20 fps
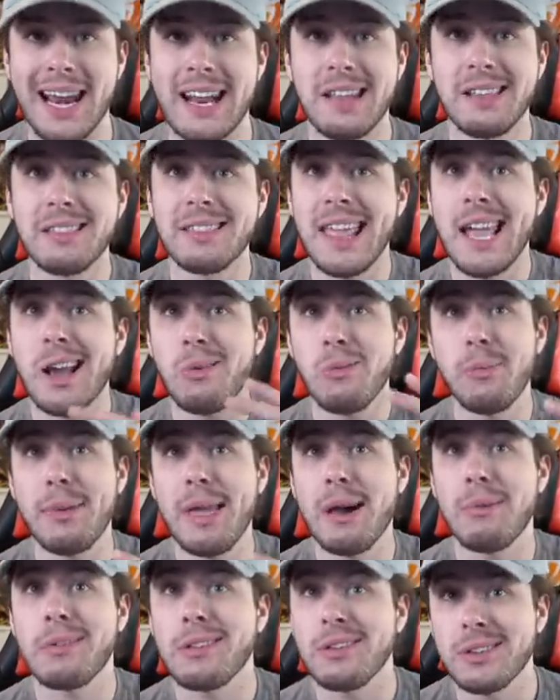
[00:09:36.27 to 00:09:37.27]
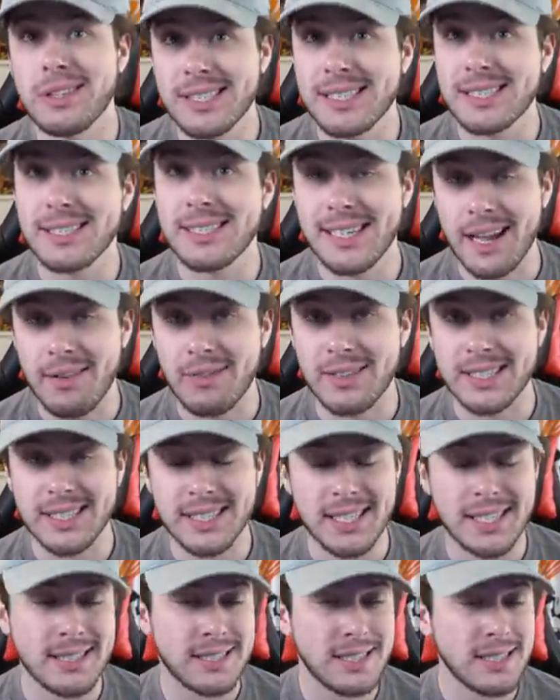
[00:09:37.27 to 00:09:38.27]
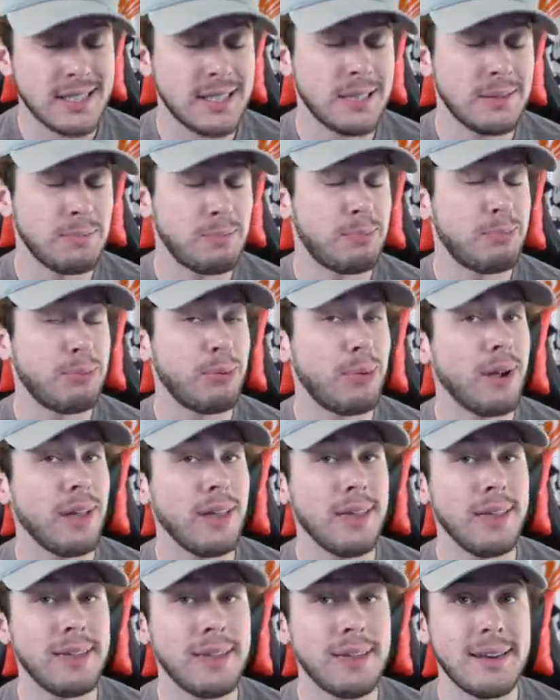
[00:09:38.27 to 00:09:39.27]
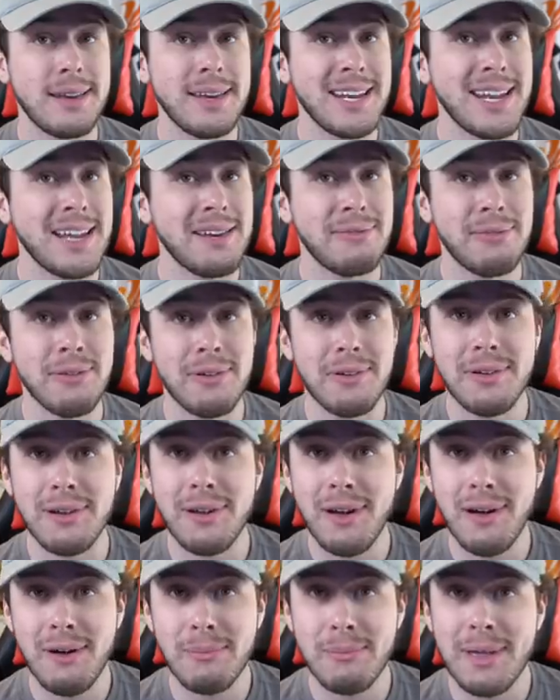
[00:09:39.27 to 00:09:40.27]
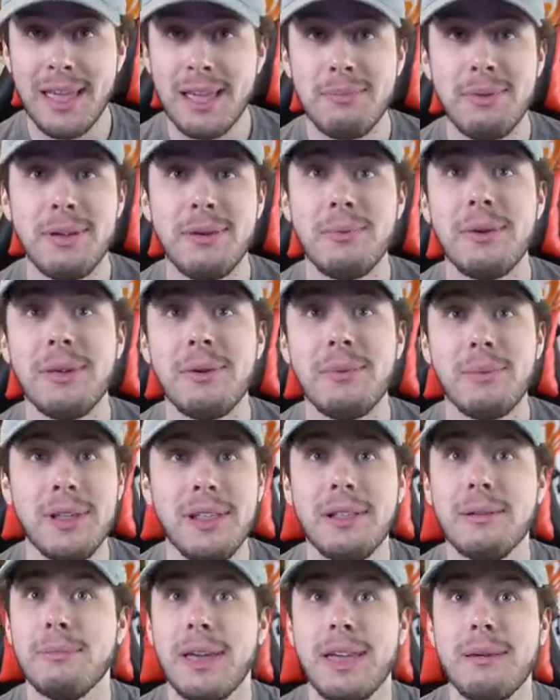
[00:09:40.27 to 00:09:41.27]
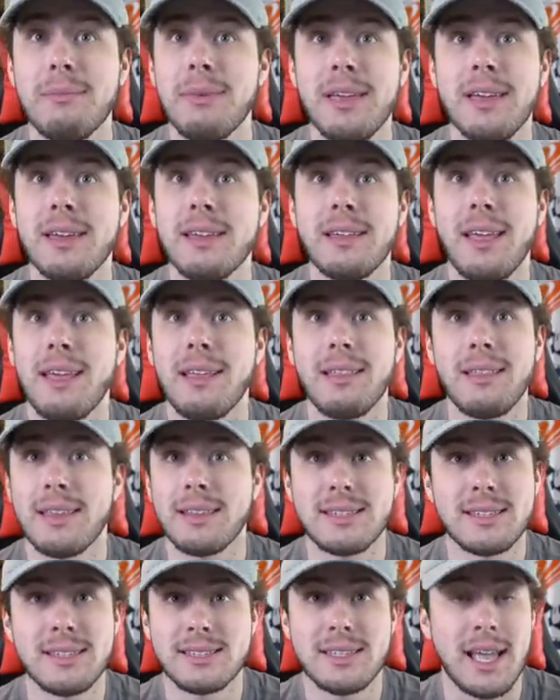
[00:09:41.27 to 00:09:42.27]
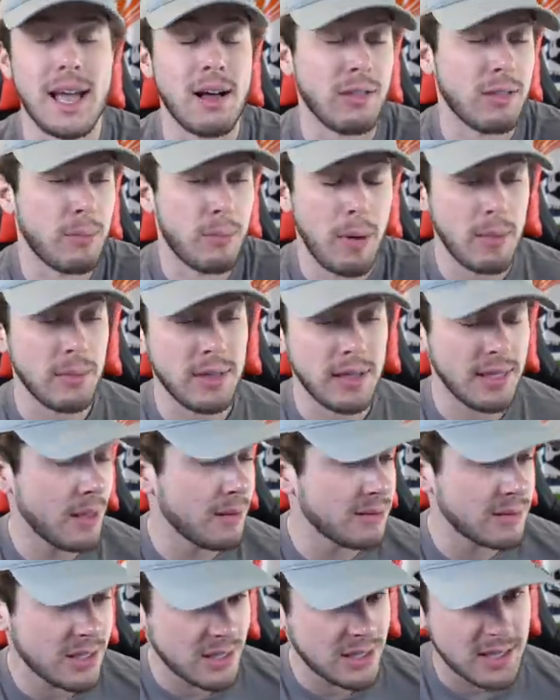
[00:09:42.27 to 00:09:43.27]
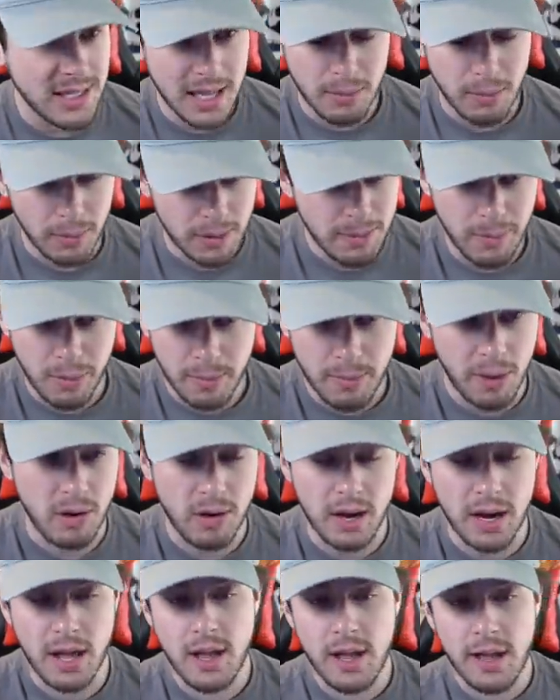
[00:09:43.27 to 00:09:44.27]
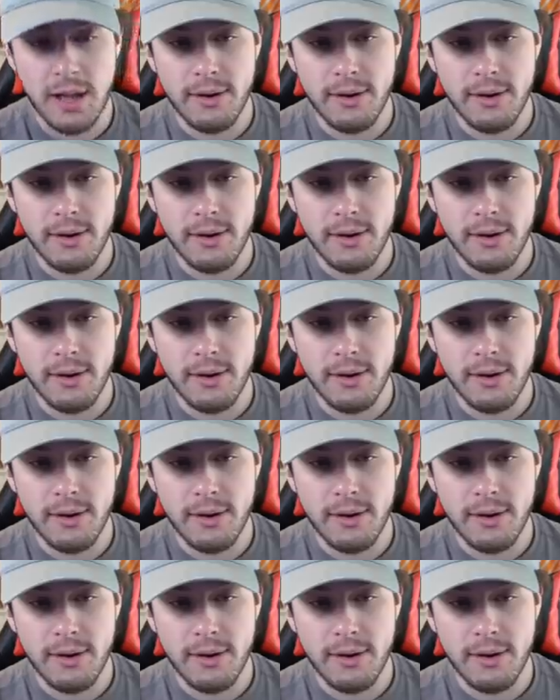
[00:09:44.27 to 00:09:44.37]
I don't think we'll be able to do this in 7 seasons, but you never know. Maybe we will. Maybe it's just all the Premier League teams just get re-promoted.